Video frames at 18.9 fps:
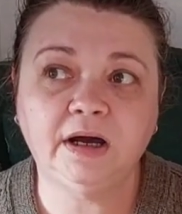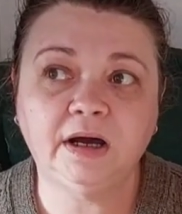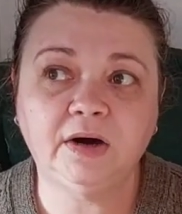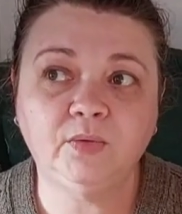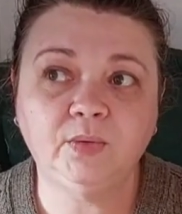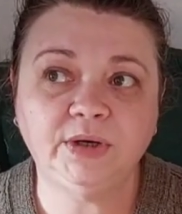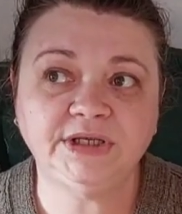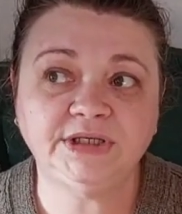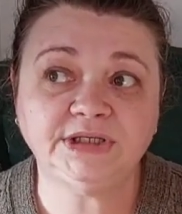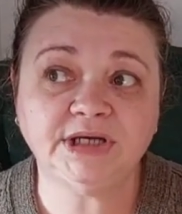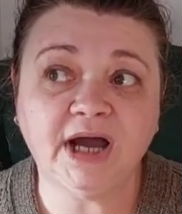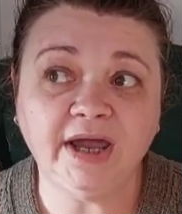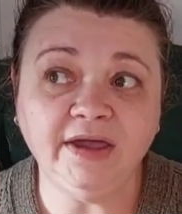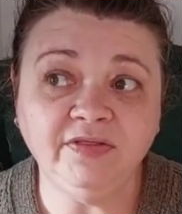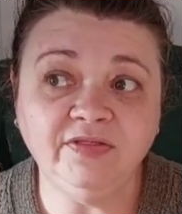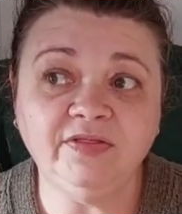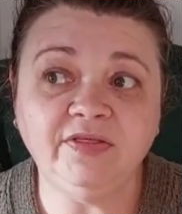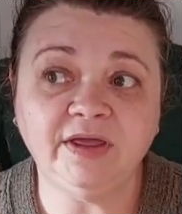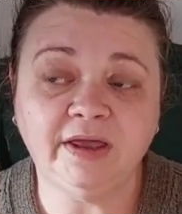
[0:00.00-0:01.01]
which
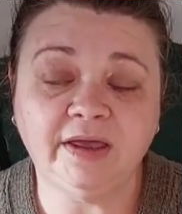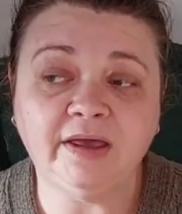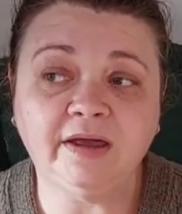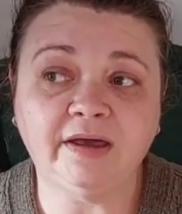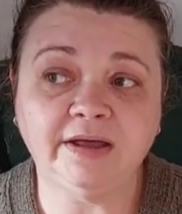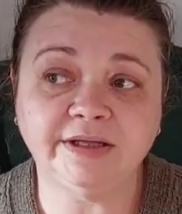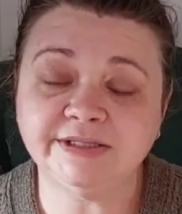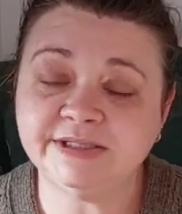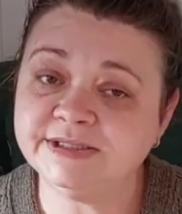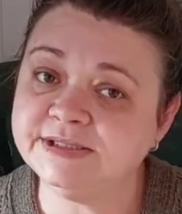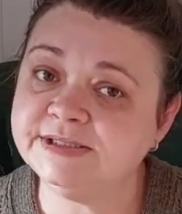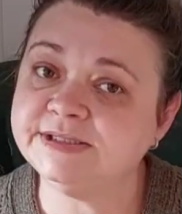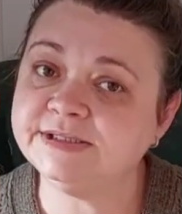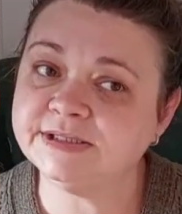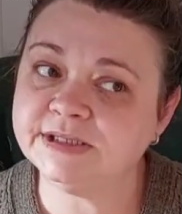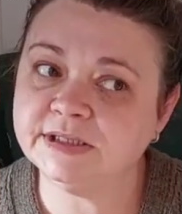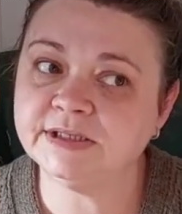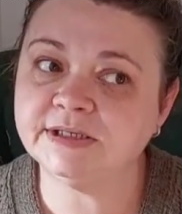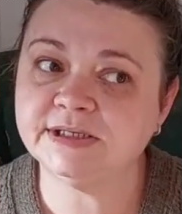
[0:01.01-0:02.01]
I think
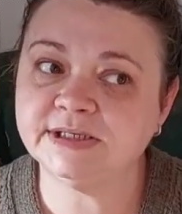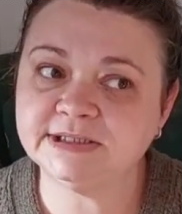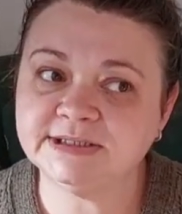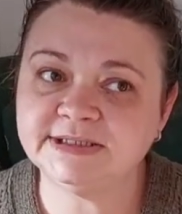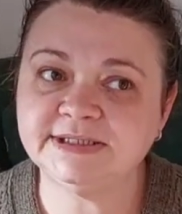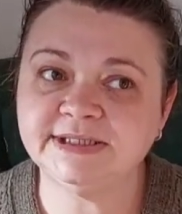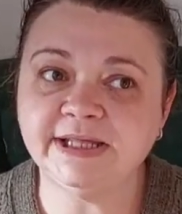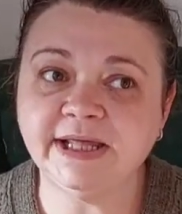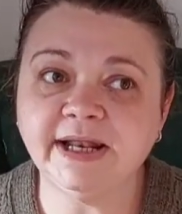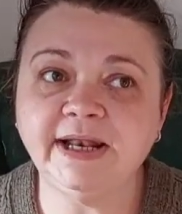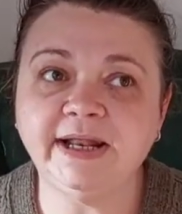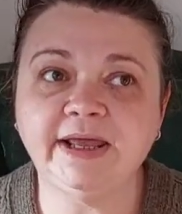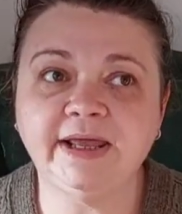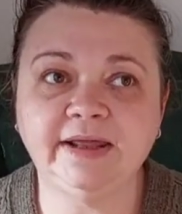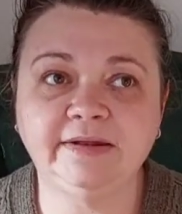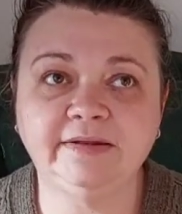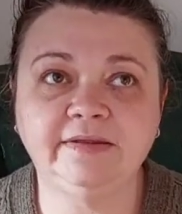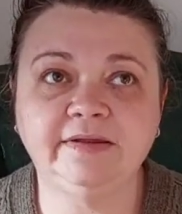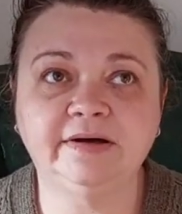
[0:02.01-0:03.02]
it's still
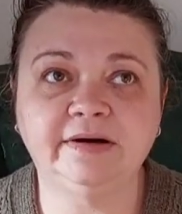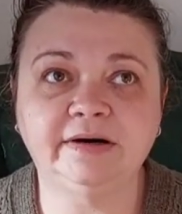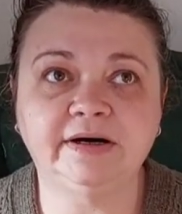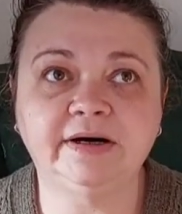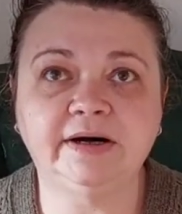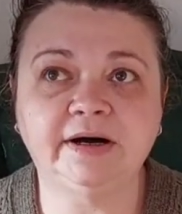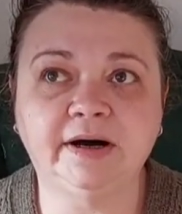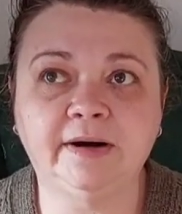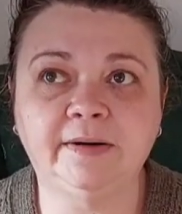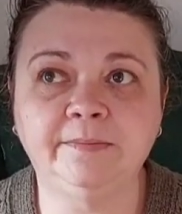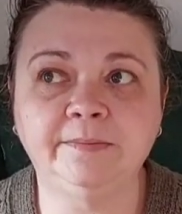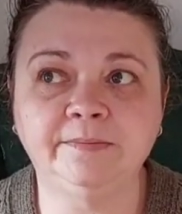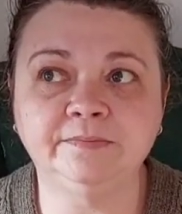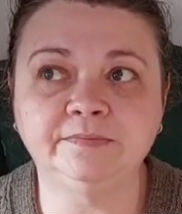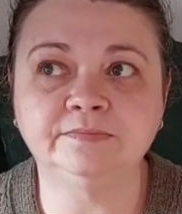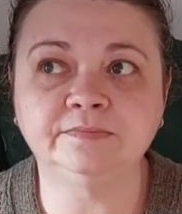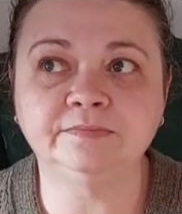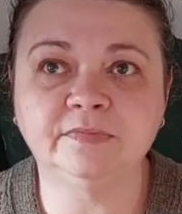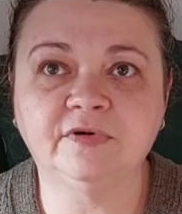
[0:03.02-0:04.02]
in
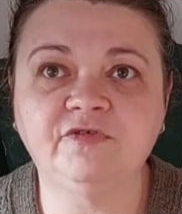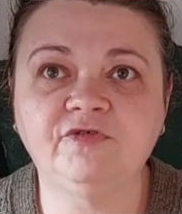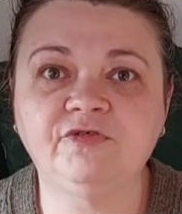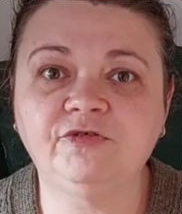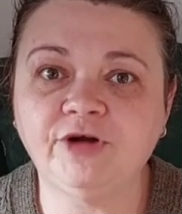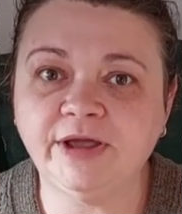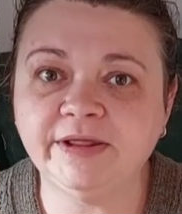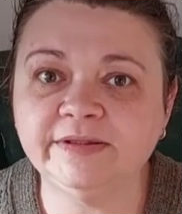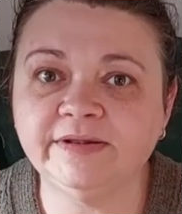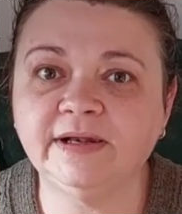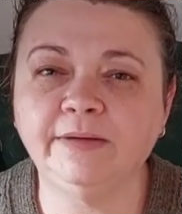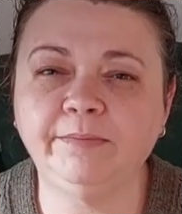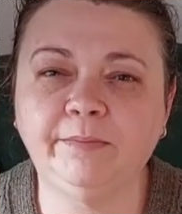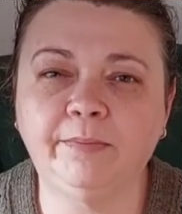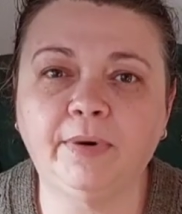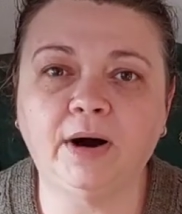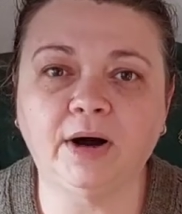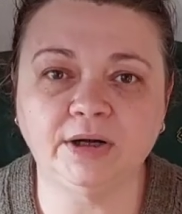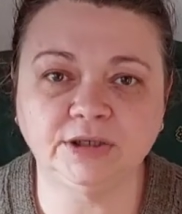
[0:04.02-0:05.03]
the friendly
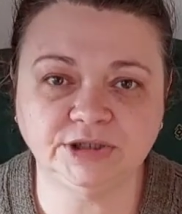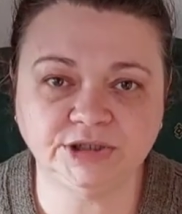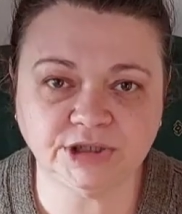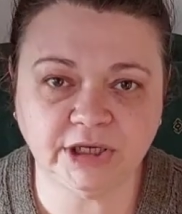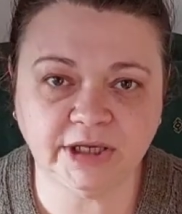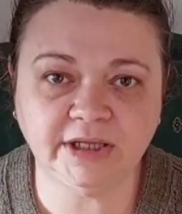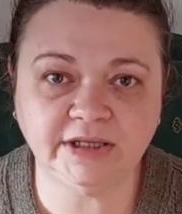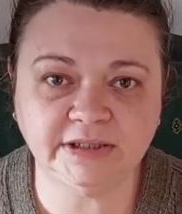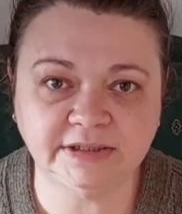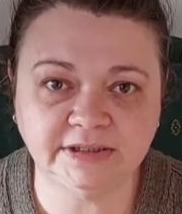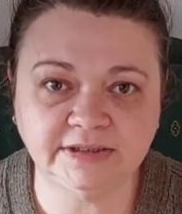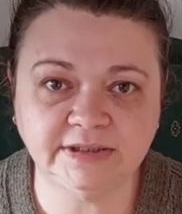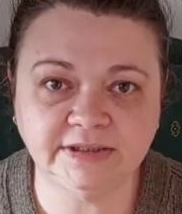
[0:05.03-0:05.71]
budget